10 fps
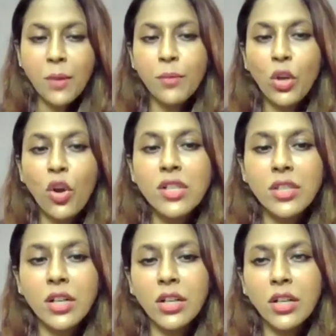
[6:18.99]
because
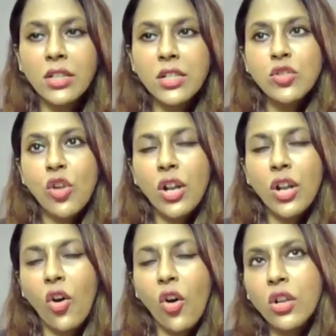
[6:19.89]
it is not
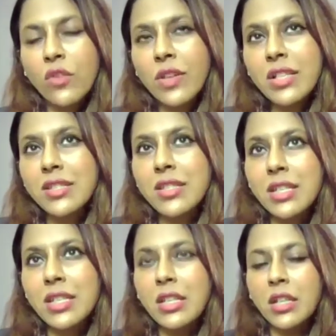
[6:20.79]
always
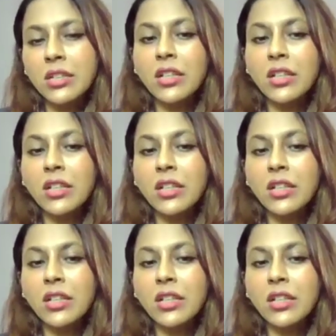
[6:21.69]
the